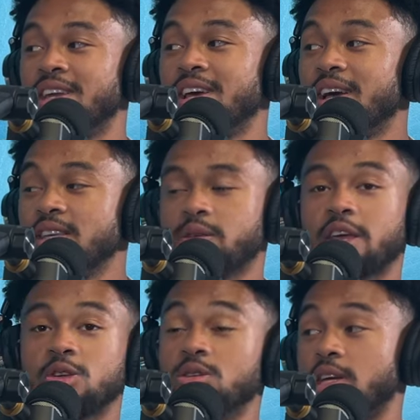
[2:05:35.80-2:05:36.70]
Yeah. He's
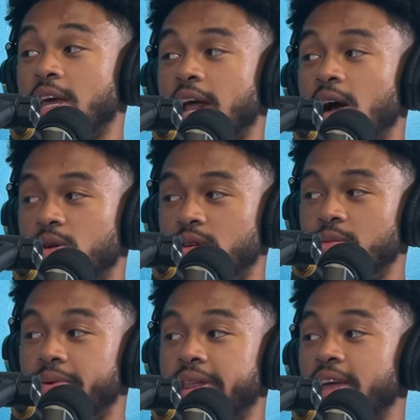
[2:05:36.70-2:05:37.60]
like, you could get out,
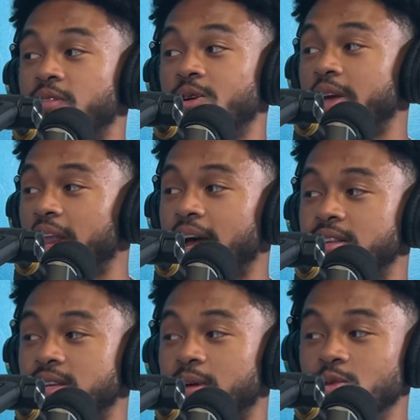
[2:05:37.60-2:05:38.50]
but like if you don't get out
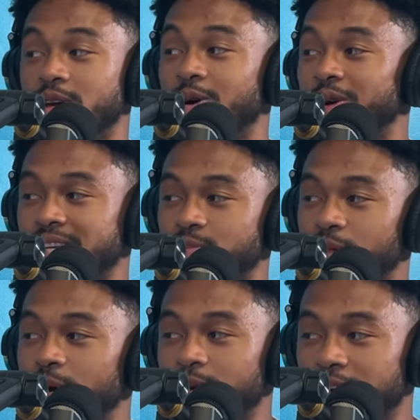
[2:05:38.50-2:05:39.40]
in time, you gonna explode.